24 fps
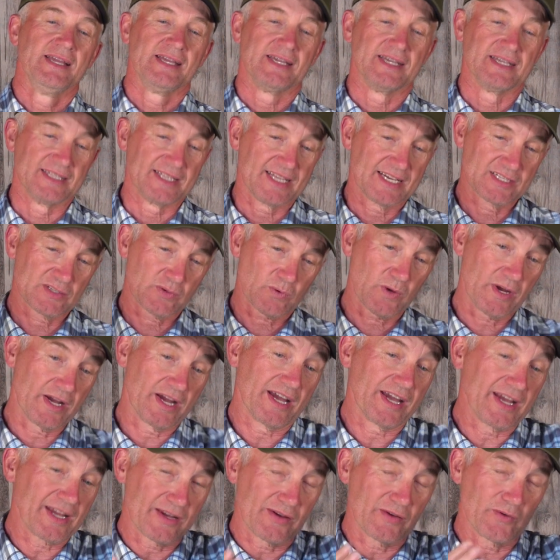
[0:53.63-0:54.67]
And that's
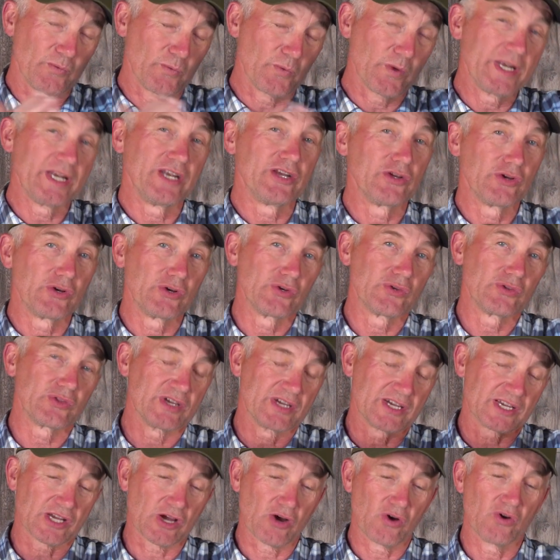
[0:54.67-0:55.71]
why we knew
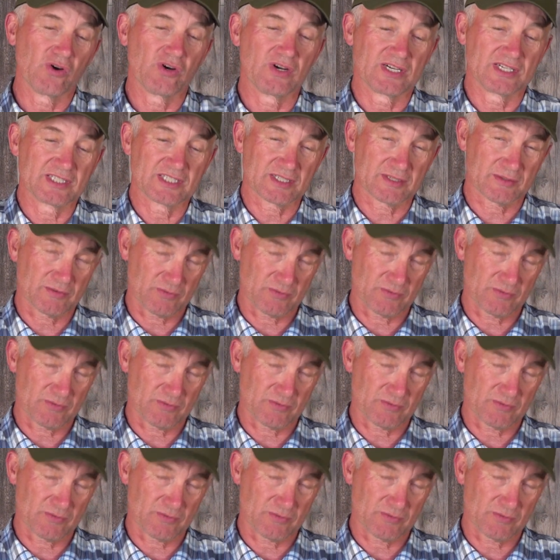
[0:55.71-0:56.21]
that GOHUNT